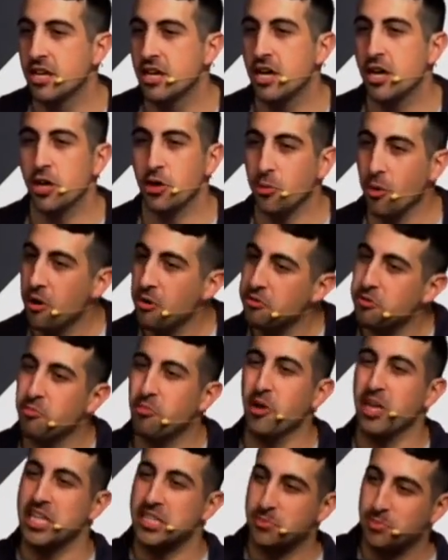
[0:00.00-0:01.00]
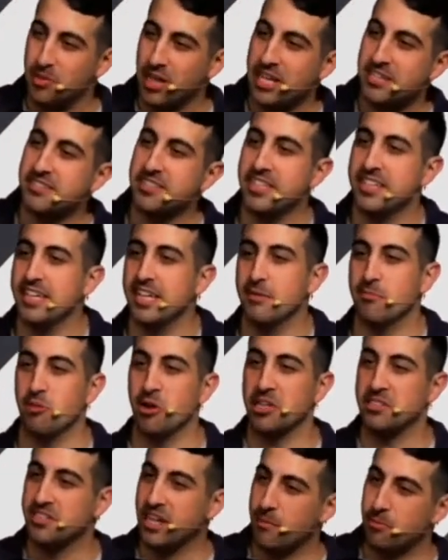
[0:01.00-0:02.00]
Growth brings blessing, it
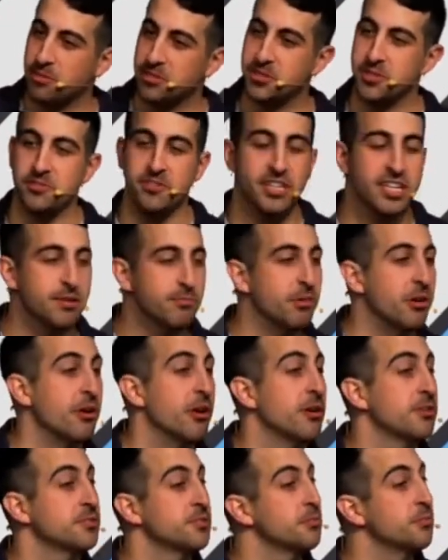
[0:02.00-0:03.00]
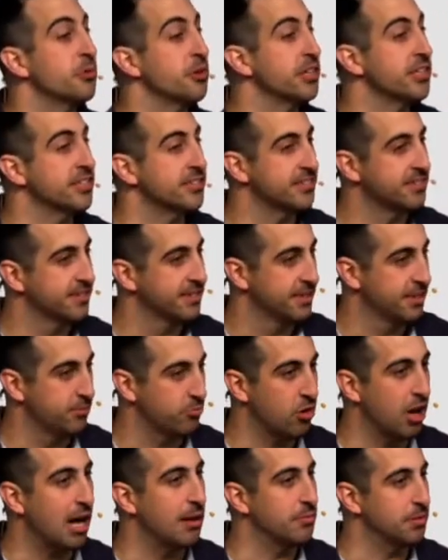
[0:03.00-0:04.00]
brings opportunity, but it also brings
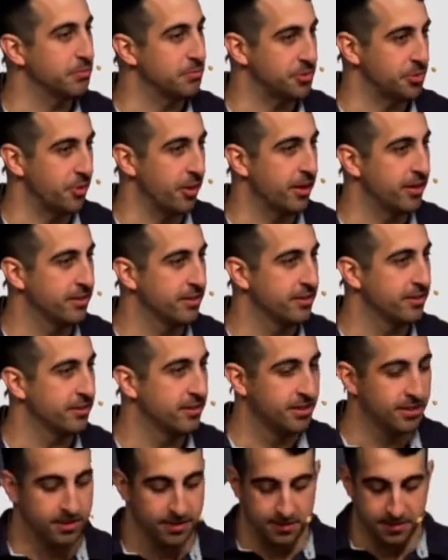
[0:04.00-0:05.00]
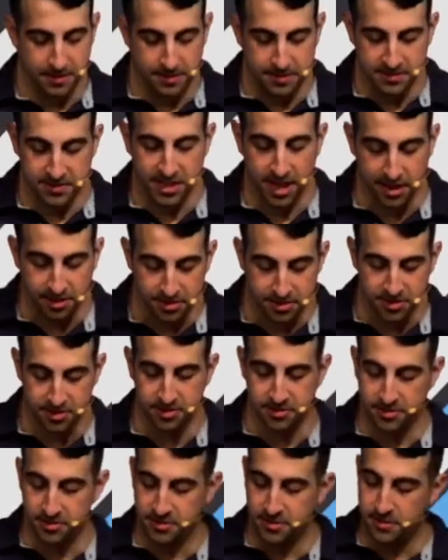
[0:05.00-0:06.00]
problems, right?
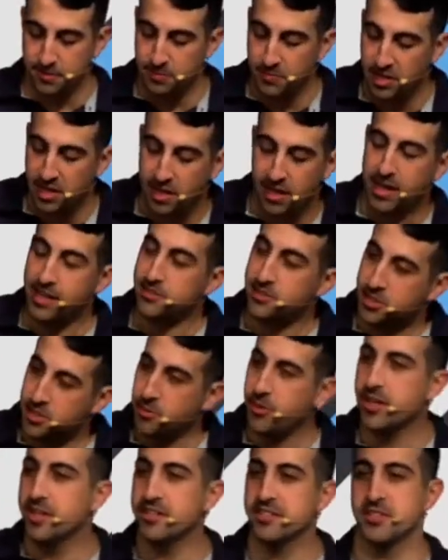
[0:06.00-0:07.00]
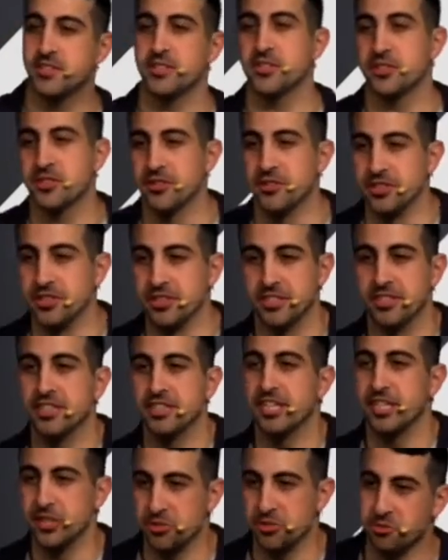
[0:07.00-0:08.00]
Challenges. And so it is in the church
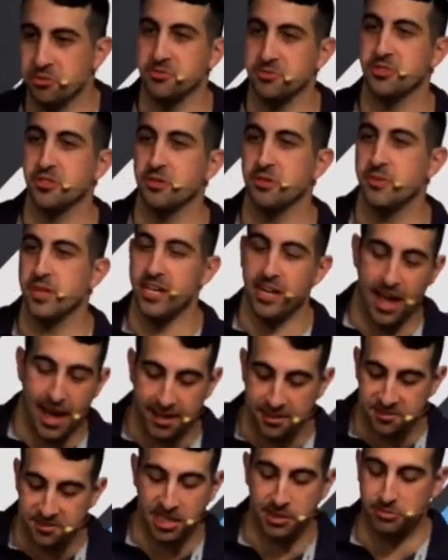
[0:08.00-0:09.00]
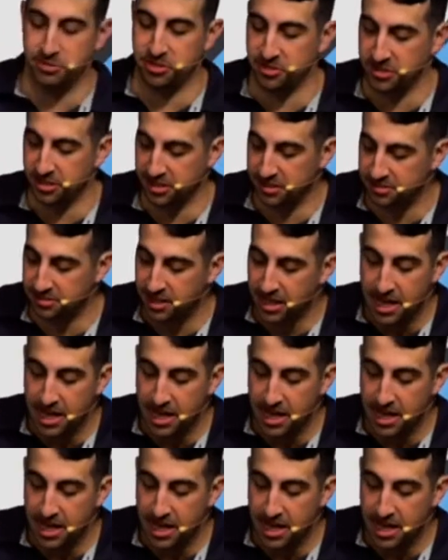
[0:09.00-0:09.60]
in Jerusalem in Acts chapter 6.